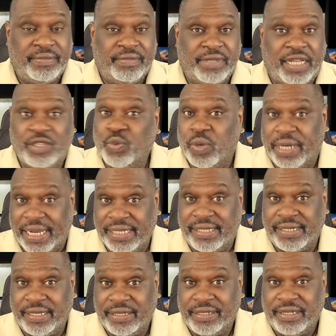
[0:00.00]
That's what I
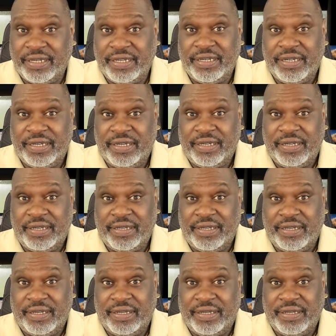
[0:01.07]
see.
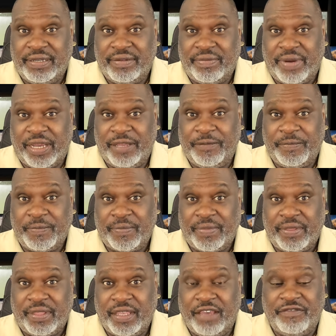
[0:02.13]
Right?
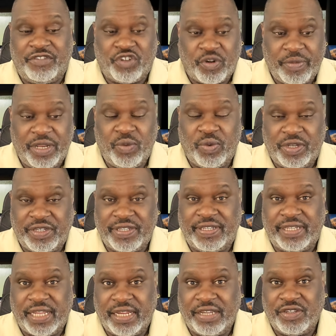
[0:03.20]
If Germany wasn't
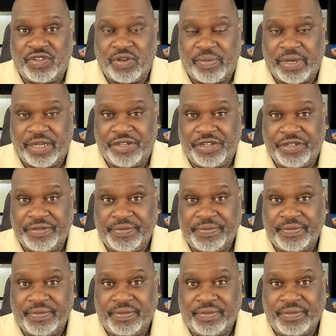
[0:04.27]
selling so much,
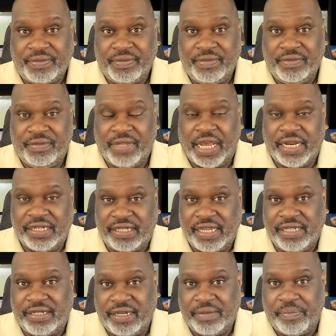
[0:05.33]
United
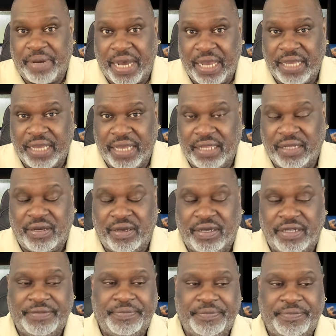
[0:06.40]
States didn't pile on,
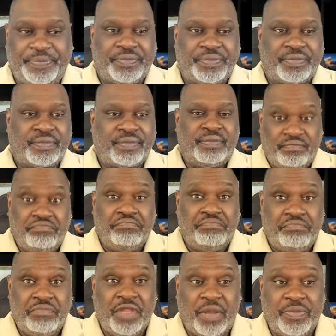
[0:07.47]

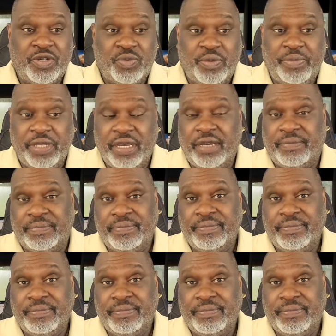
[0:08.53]
numbers would be up.